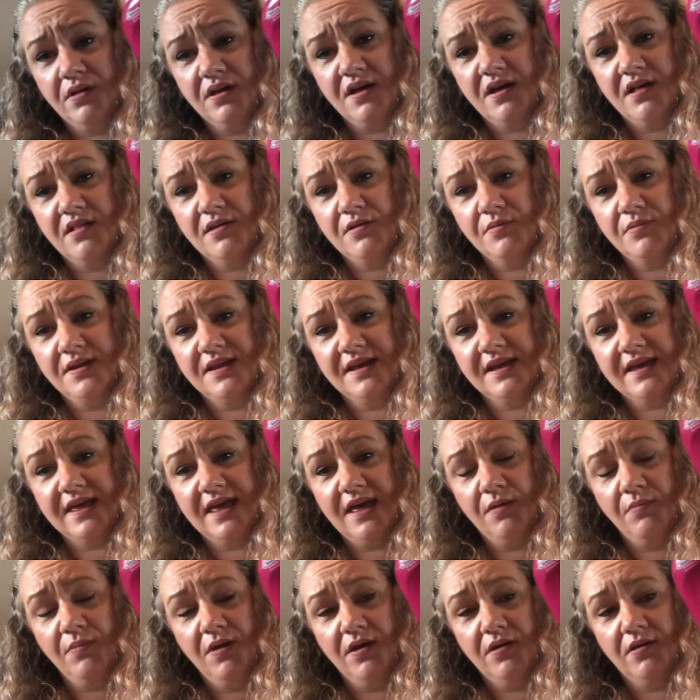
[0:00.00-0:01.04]
colour when it
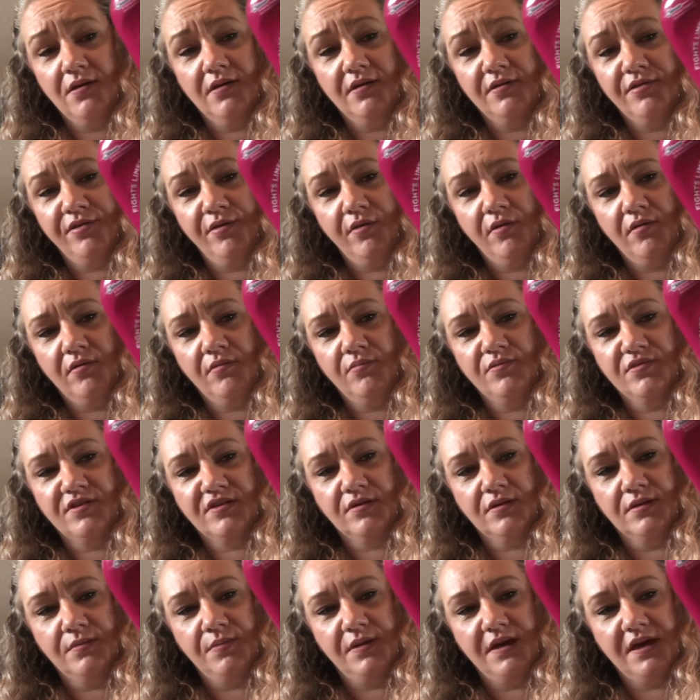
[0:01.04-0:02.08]
came out. I thought it was
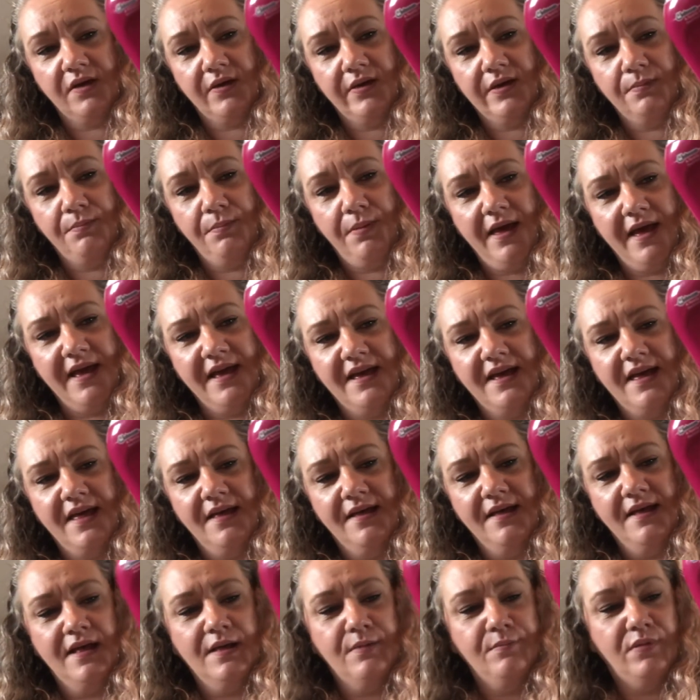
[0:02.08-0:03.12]
going to be quite pink,
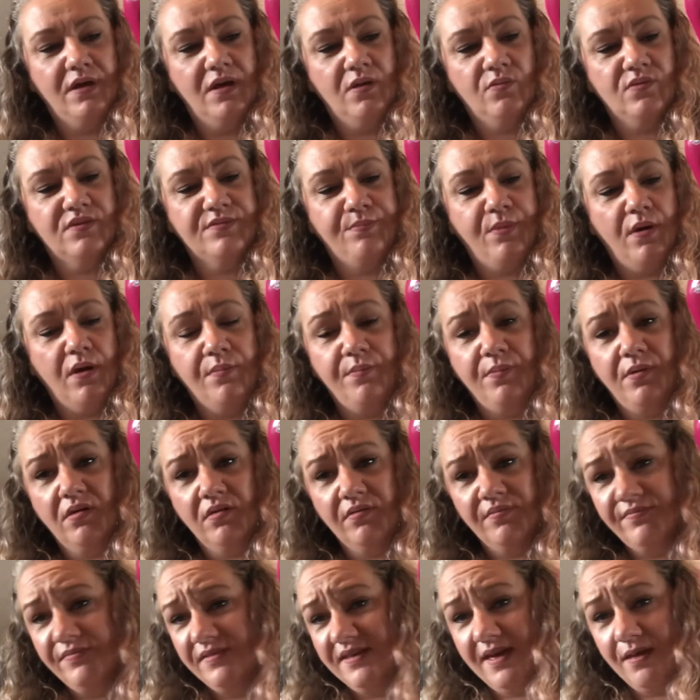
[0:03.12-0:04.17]
but it was purple.
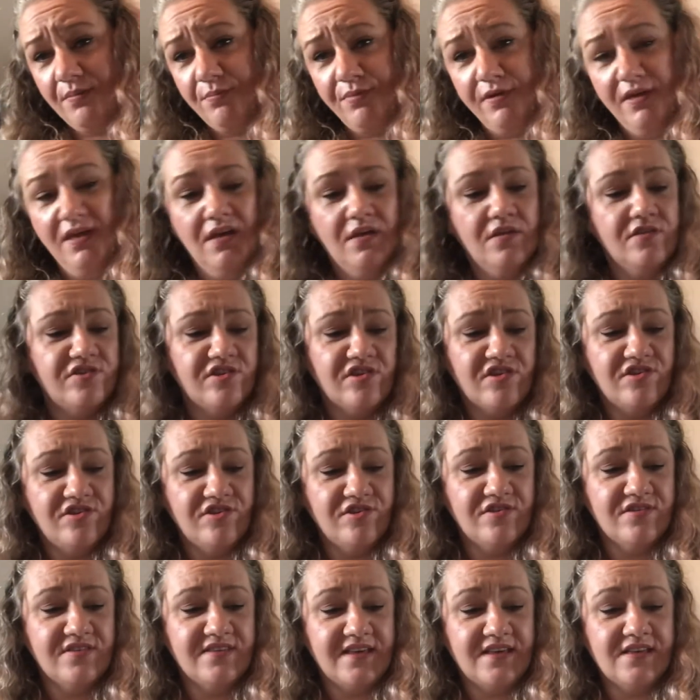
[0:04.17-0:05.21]
Yep, just
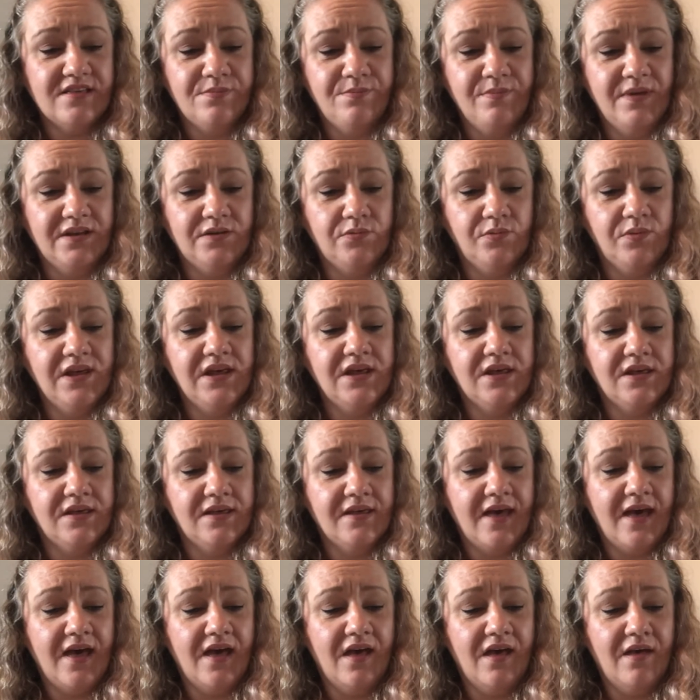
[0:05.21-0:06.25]
use this midweek.
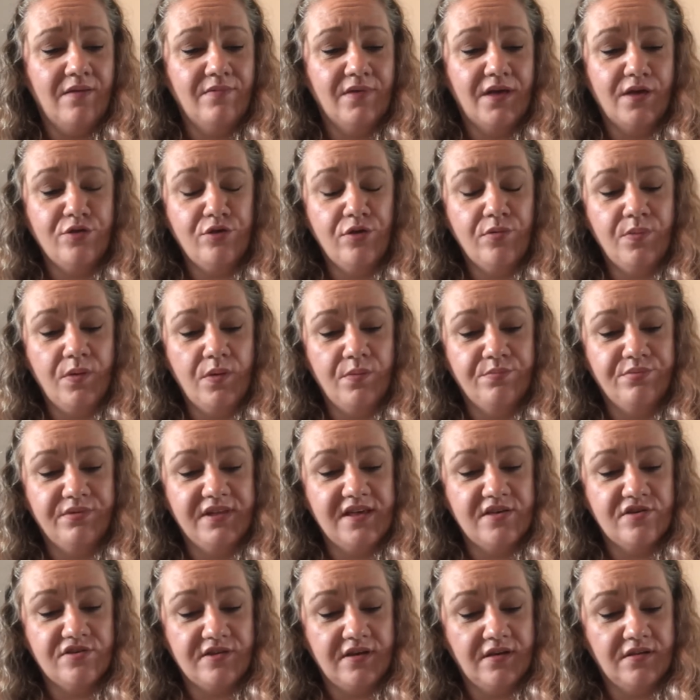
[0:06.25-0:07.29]
I do put
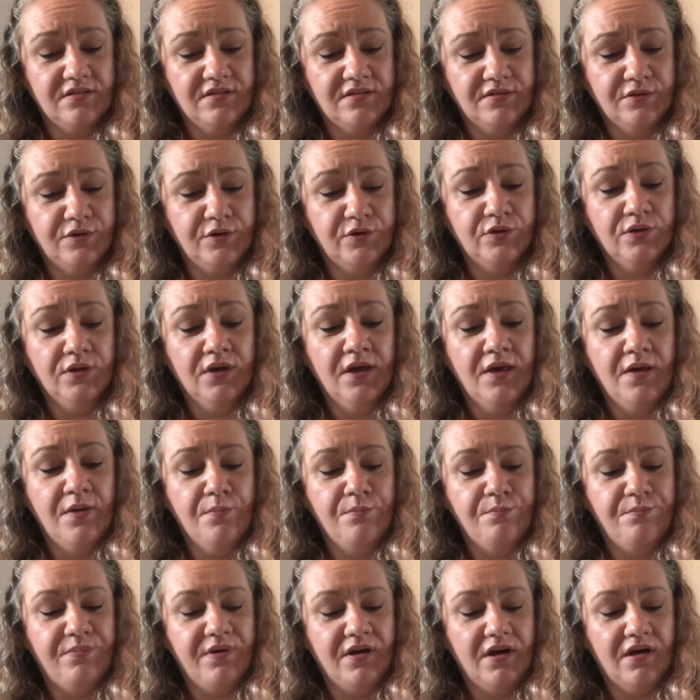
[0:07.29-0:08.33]
bleach down the loo,
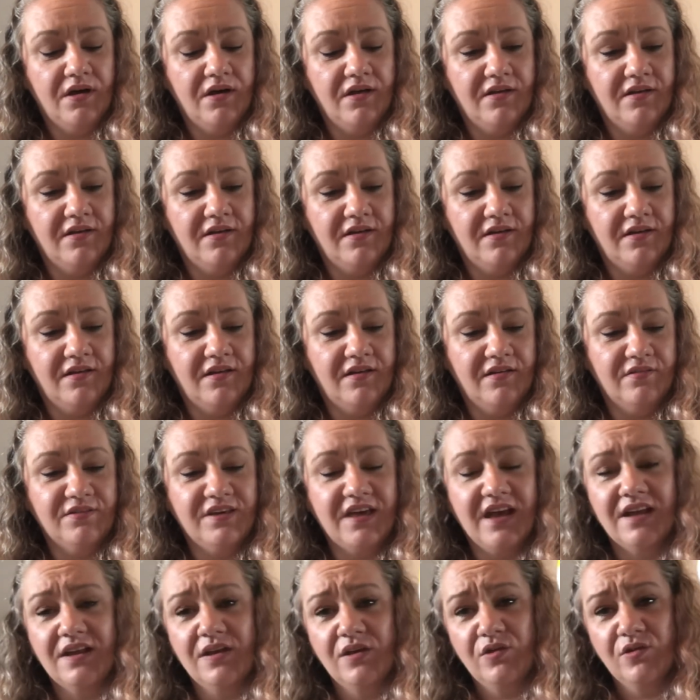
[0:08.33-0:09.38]
but I
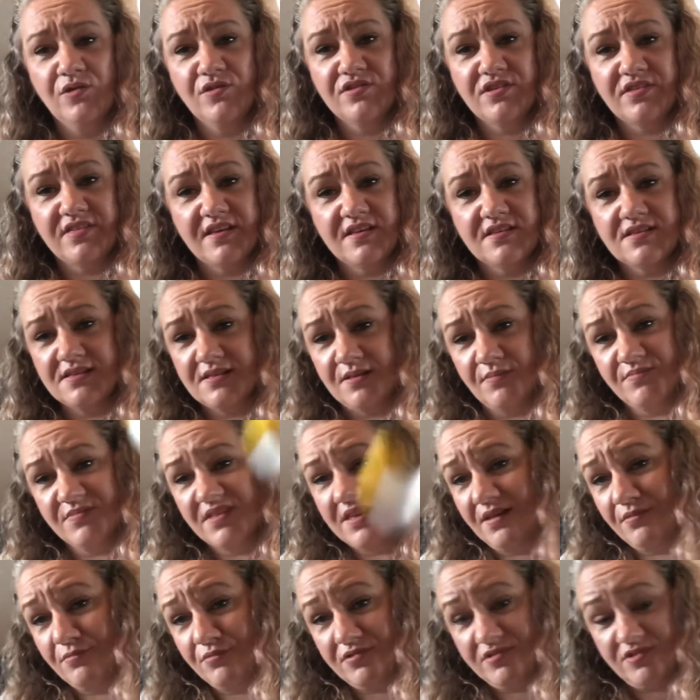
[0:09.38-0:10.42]
kind of use this
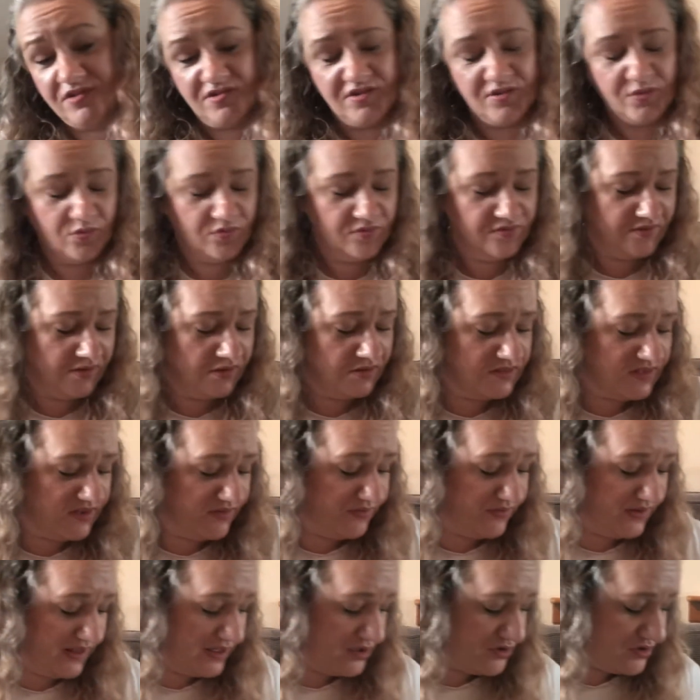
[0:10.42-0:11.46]
sometimes just going round to
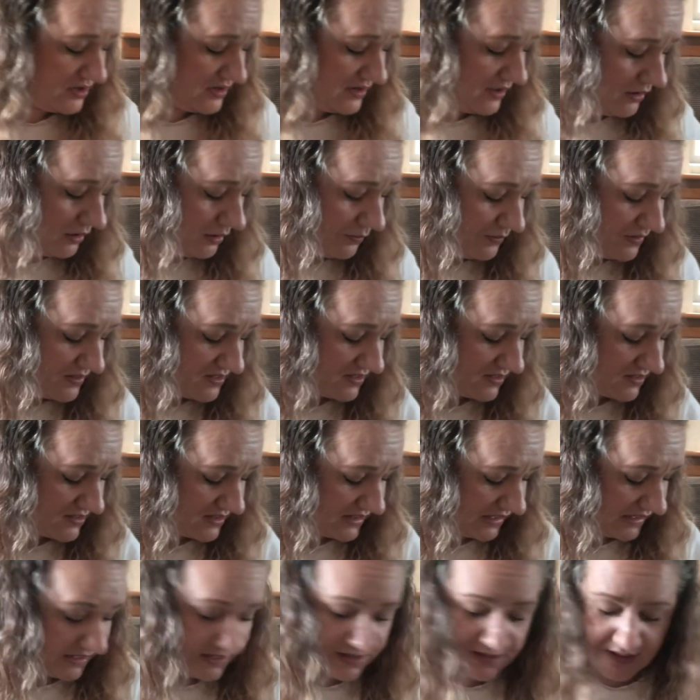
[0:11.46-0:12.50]
freshen it up, as I
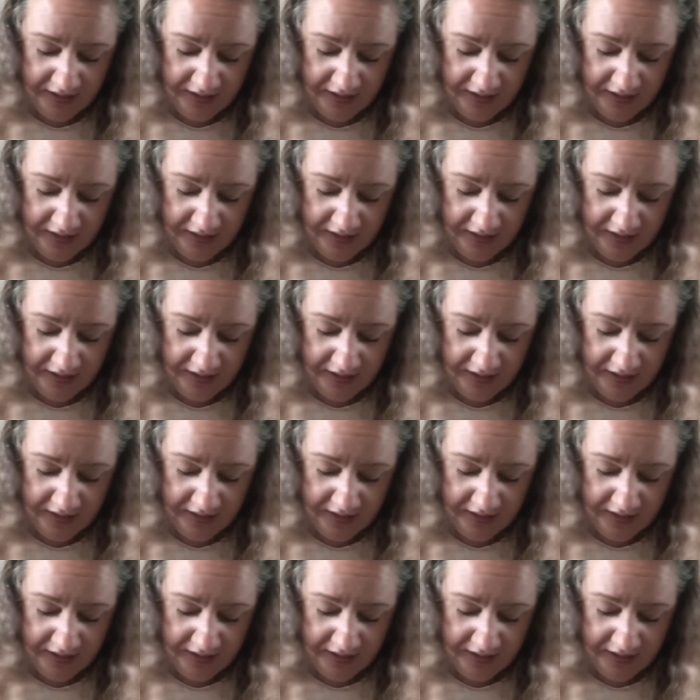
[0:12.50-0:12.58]
say.